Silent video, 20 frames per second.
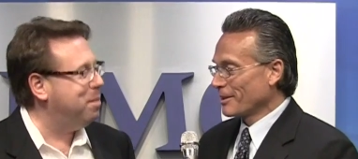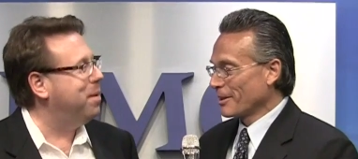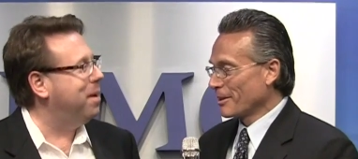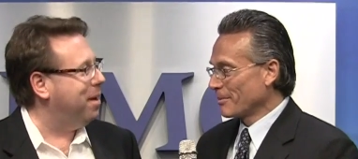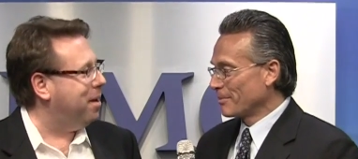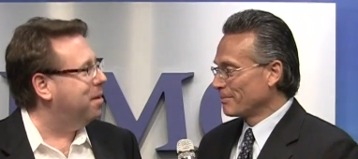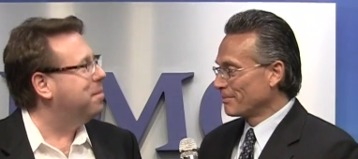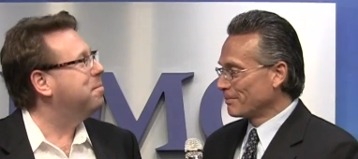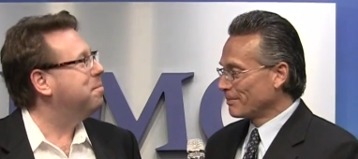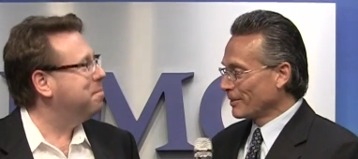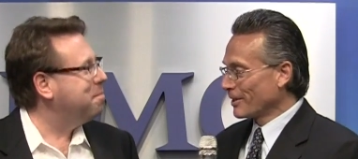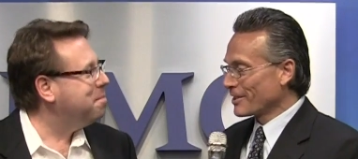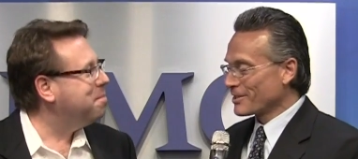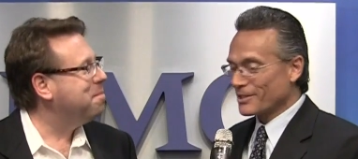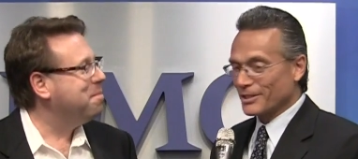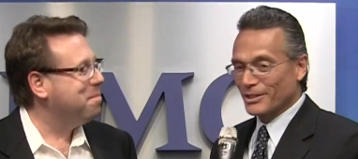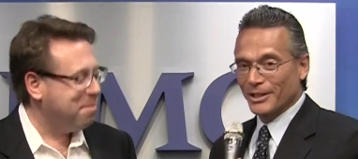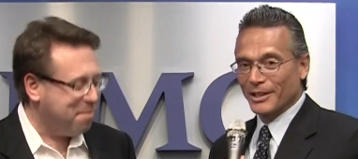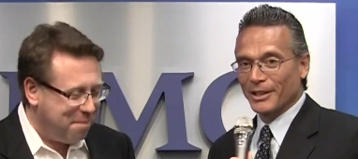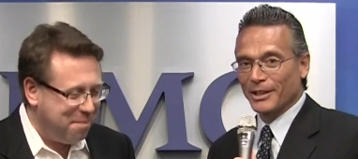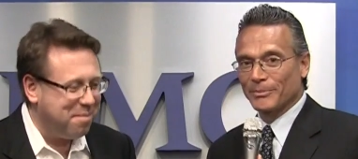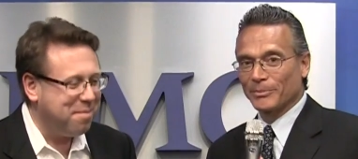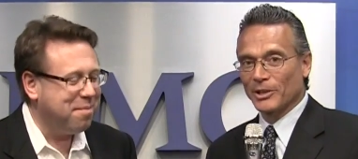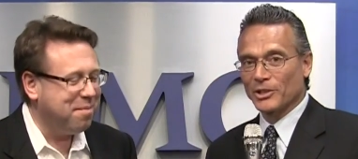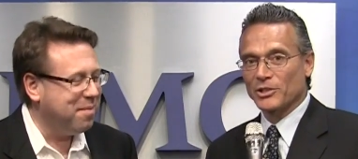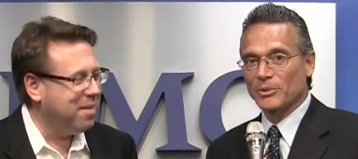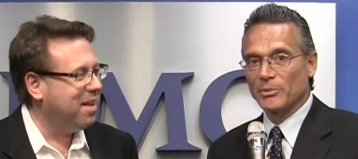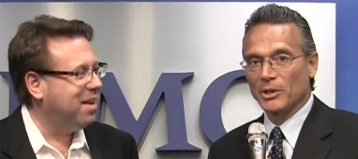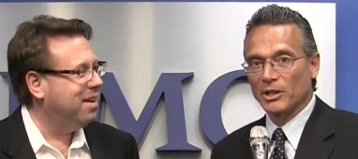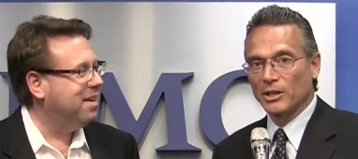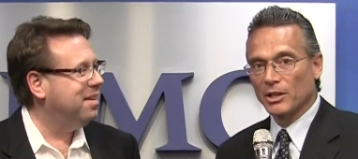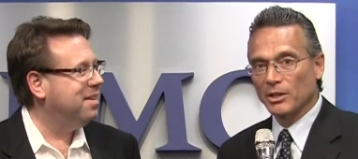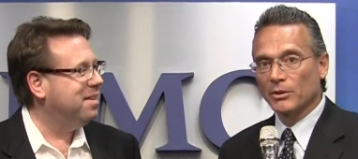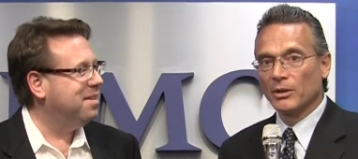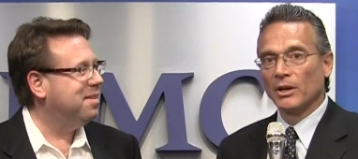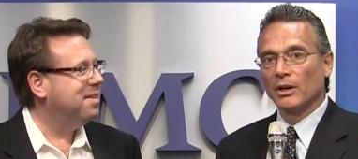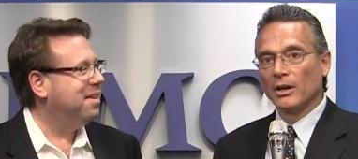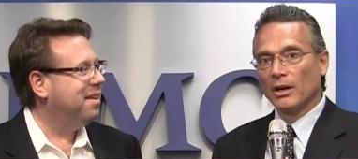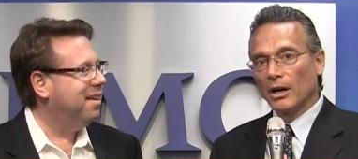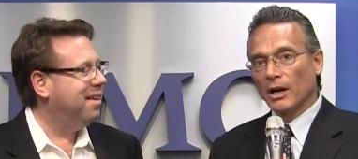Speaker 1: me to be here. Pleasure meeting
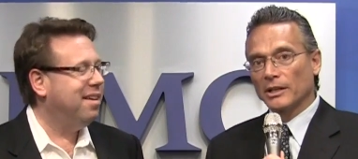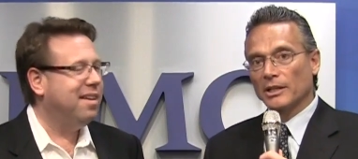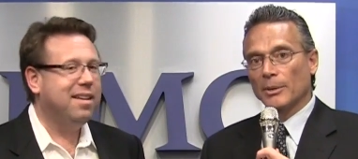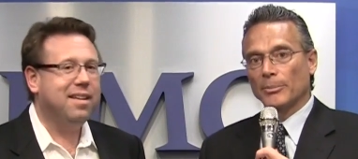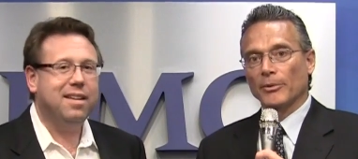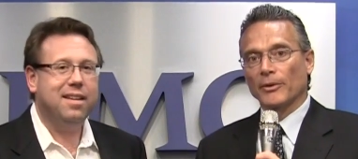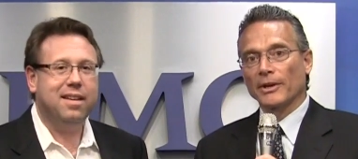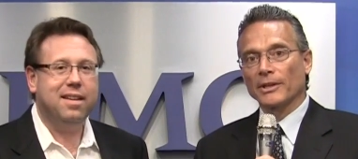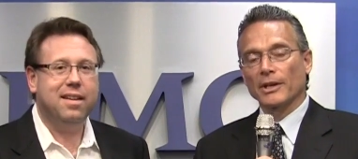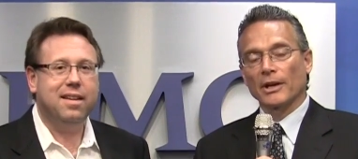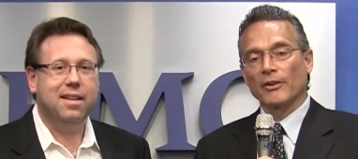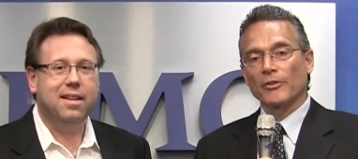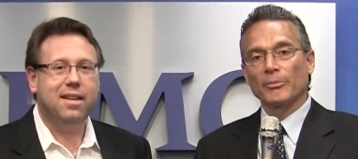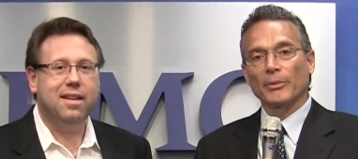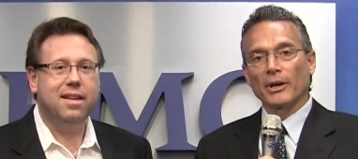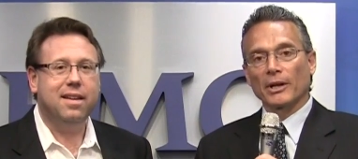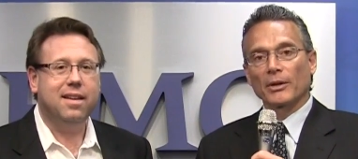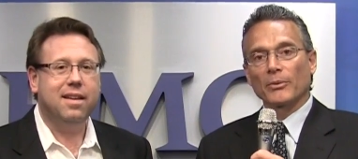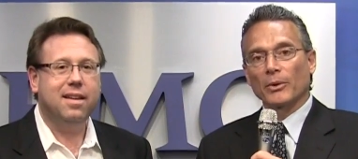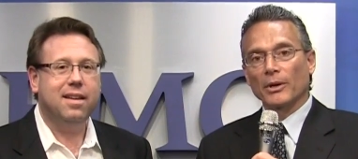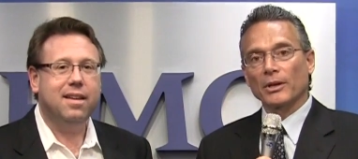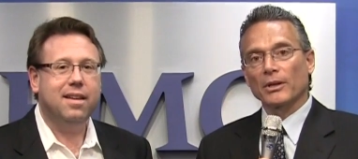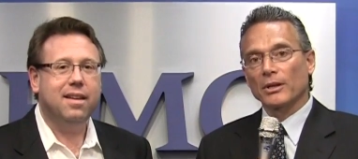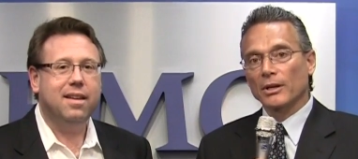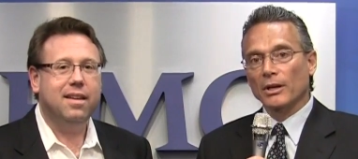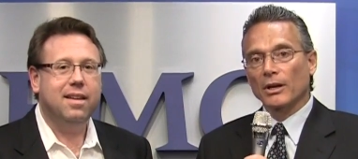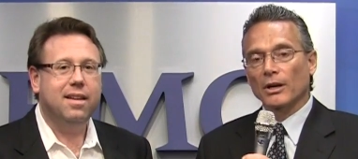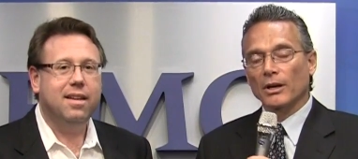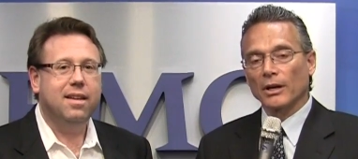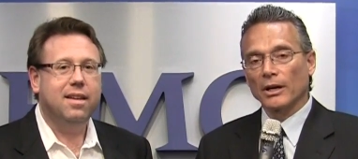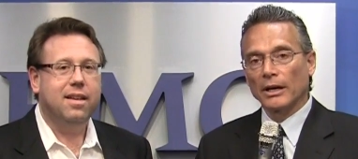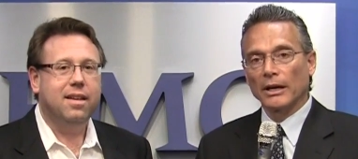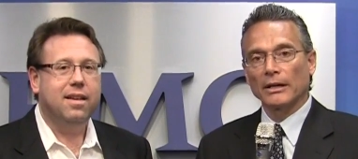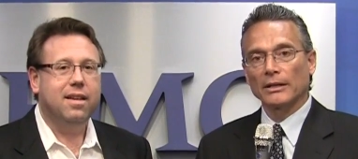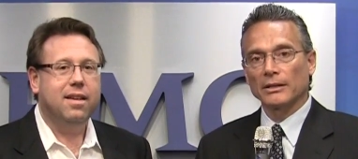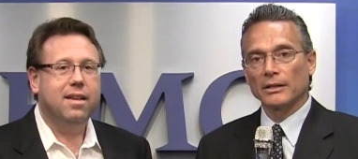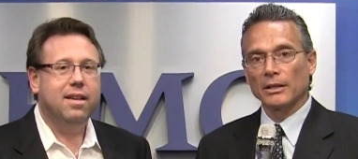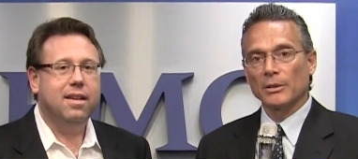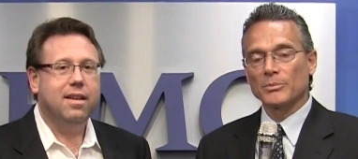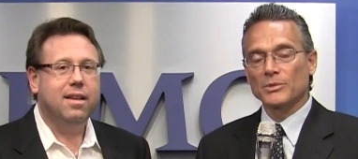you. Keep it right there, everybody. We're here
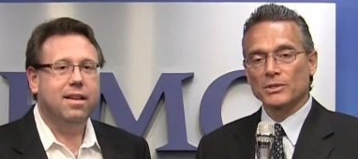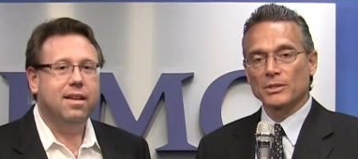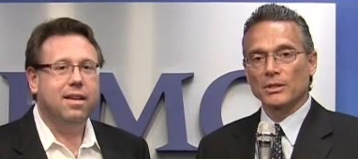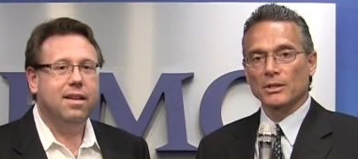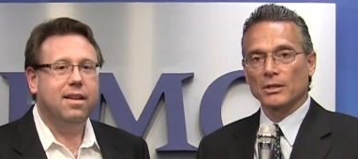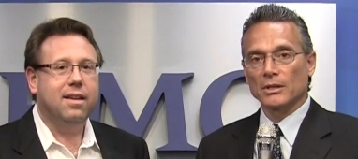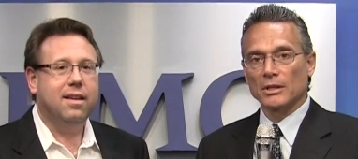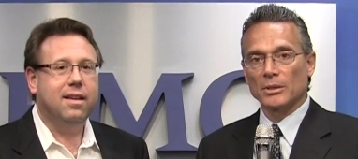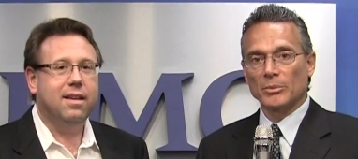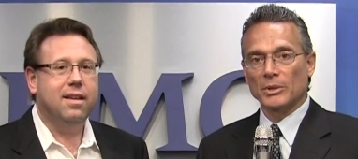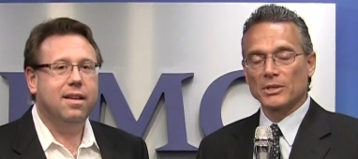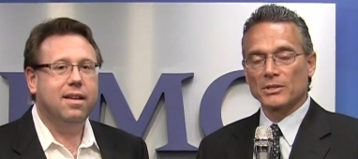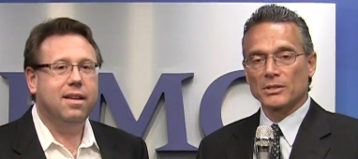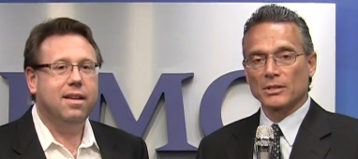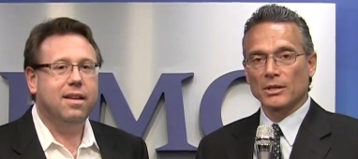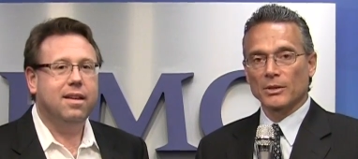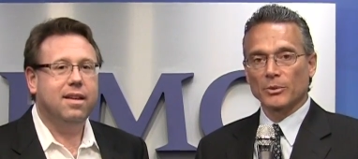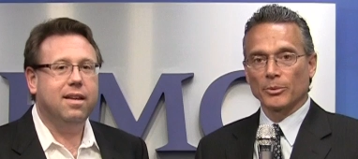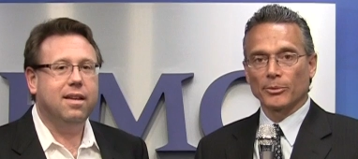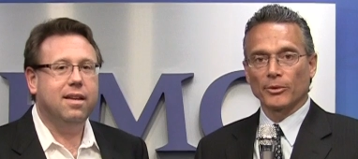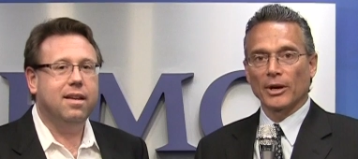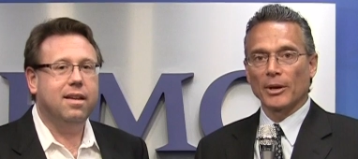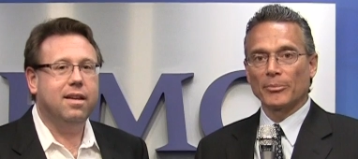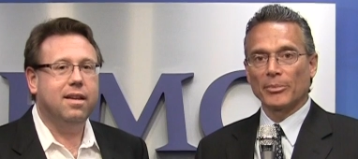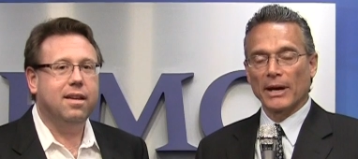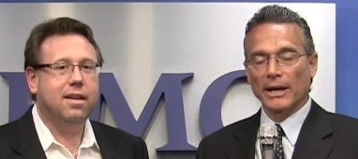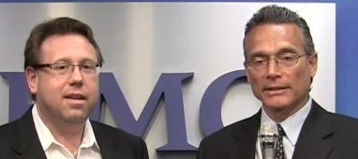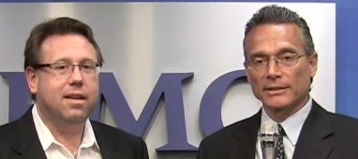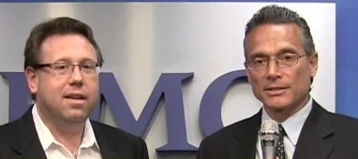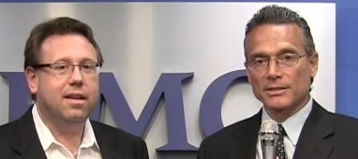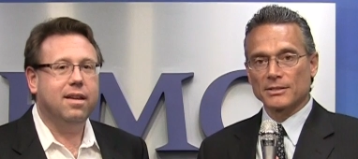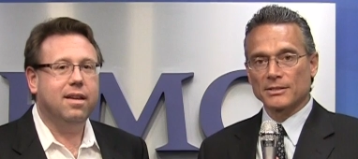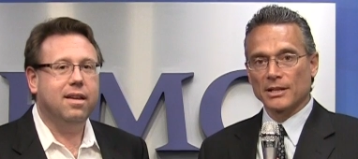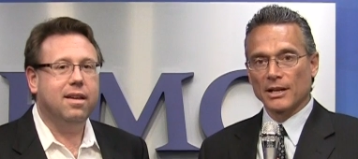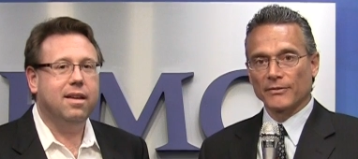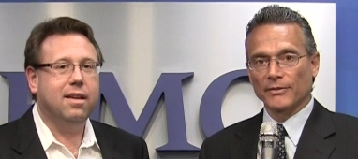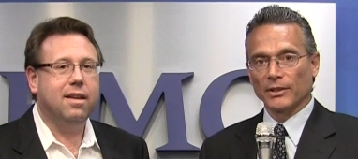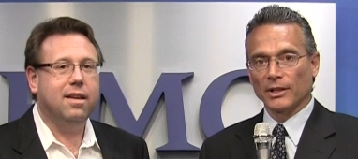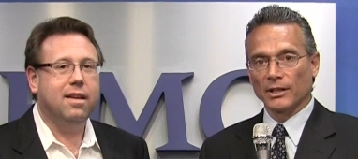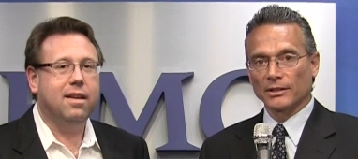at EMC, EBC. We'll be right back. This is
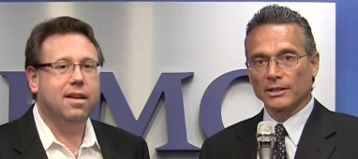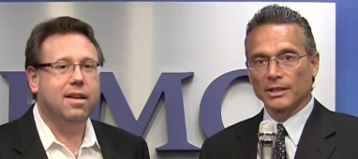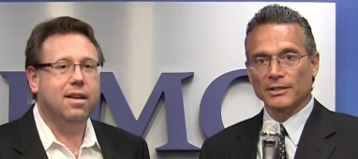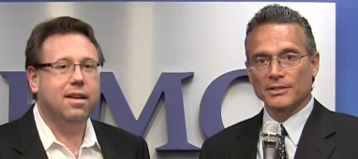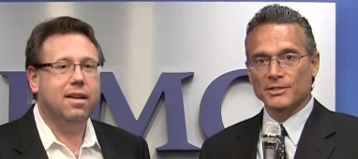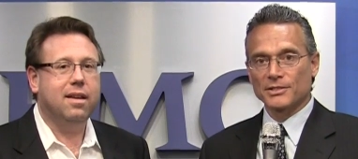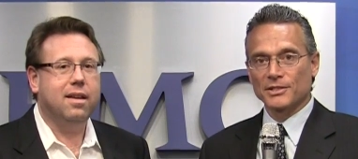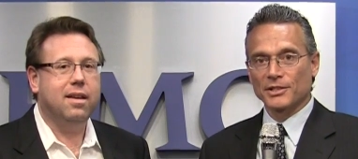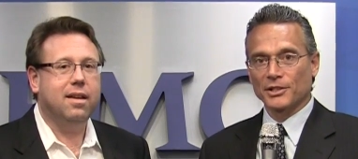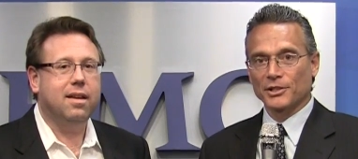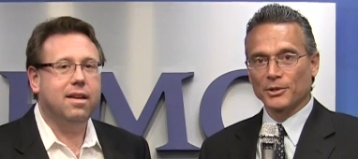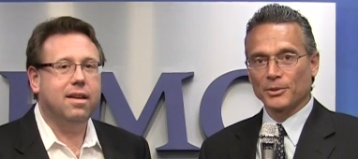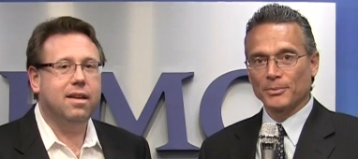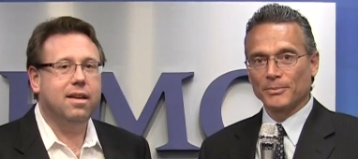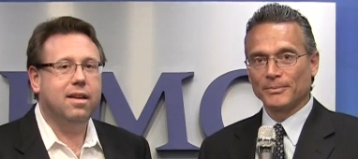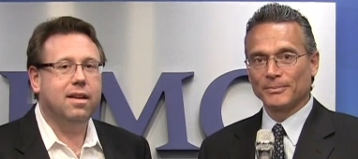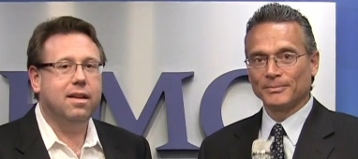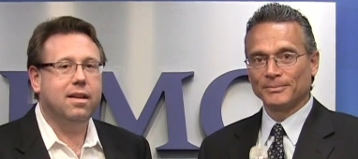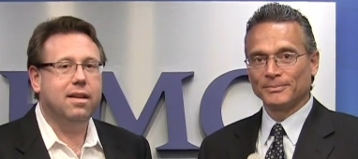Dave Vellante. This is The Cube.